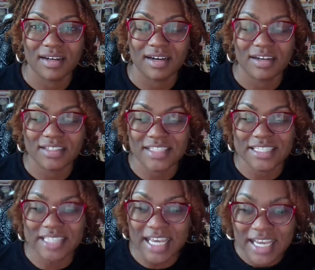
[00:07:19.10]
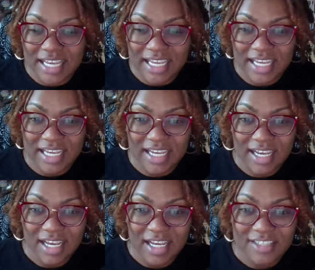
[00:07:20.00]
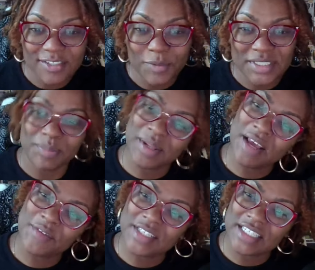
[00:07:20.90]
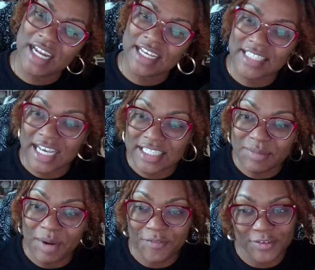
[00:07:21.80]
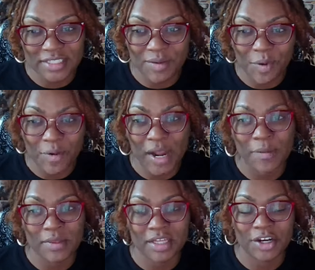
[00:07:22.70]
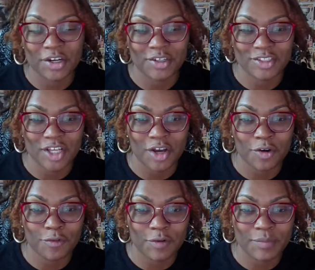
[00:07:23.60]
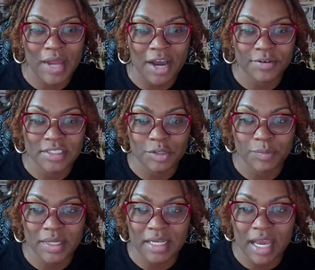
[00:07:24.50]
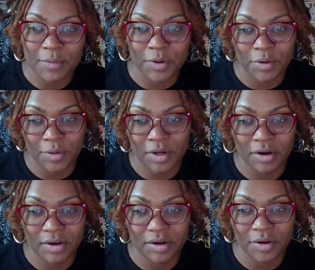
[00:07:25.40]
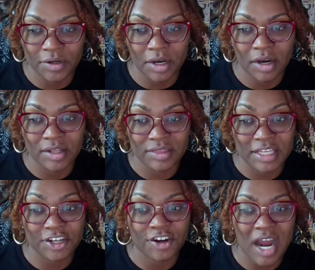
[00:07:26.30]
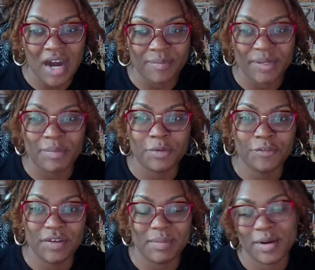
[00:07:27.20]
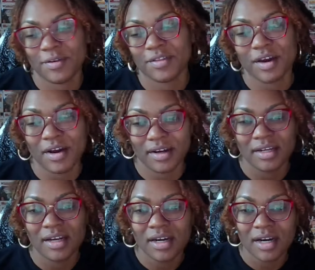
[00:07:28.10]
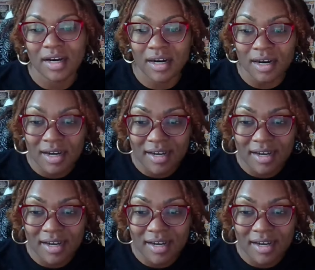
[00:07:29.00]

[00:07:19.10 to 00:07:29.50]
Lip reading: A date? So what's the plan for today? It's actually my first time going out with a girl. So from now until midnight, we're going on a theater-hopping movie marathon. Huh?